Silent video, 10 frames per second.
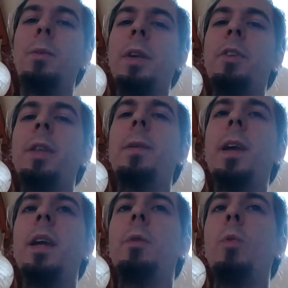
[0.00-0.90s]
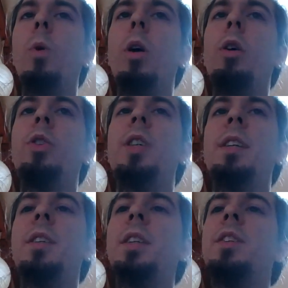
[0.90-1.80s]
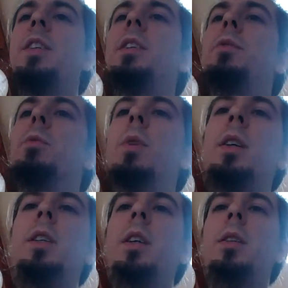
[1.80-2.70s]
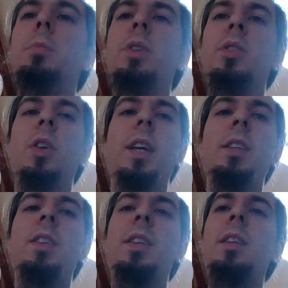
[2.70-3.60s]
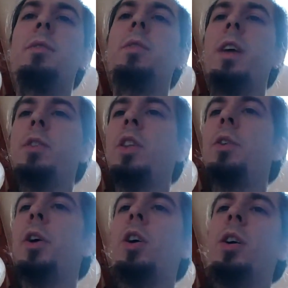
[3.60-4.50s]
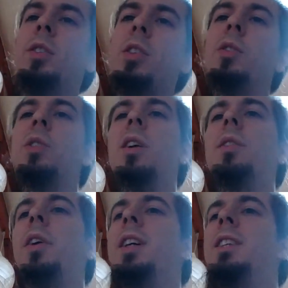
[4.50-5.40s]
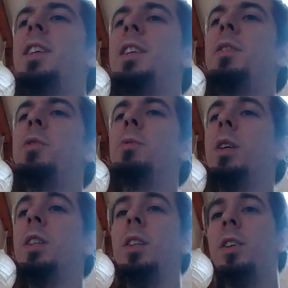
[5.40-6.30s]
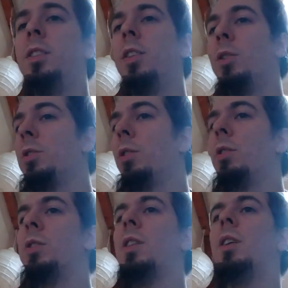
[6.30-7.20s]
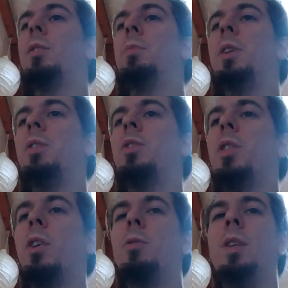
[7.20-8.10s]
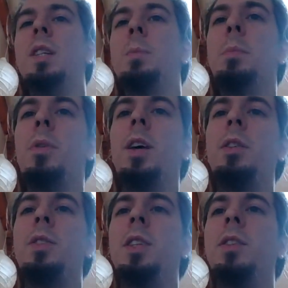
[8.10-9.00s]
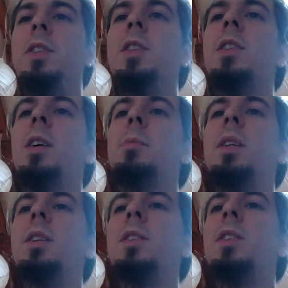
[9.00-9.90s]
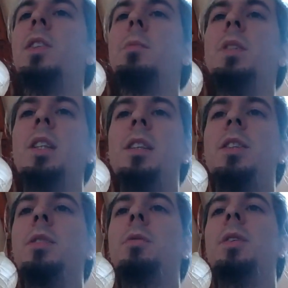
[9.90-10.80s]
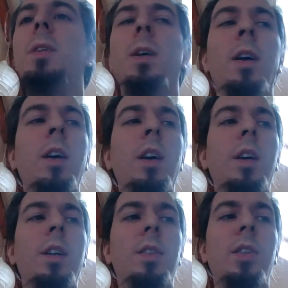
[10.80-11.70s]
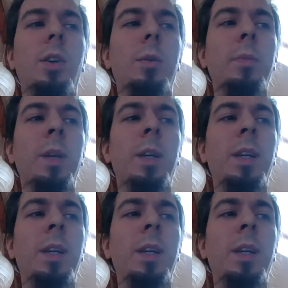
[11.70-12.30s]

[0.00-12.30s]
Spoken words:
don't even think it works as an incentive to run a node, because the incentive, even though the cost goes down, the incentive to run a node also goes down, because now less people are using the system and the system is less interesting. So